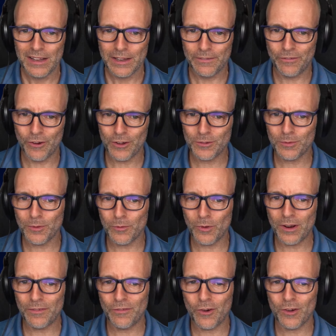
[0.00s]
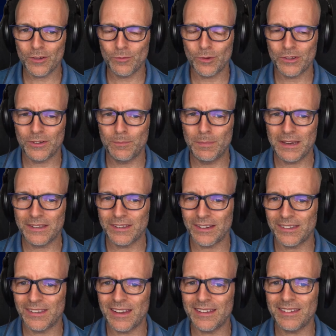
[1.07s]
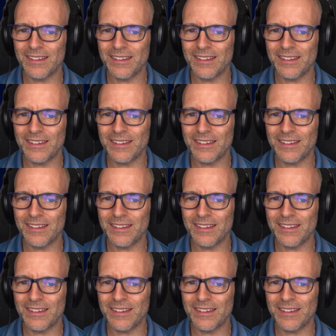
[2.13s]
The first one, what I've heard, was a big success.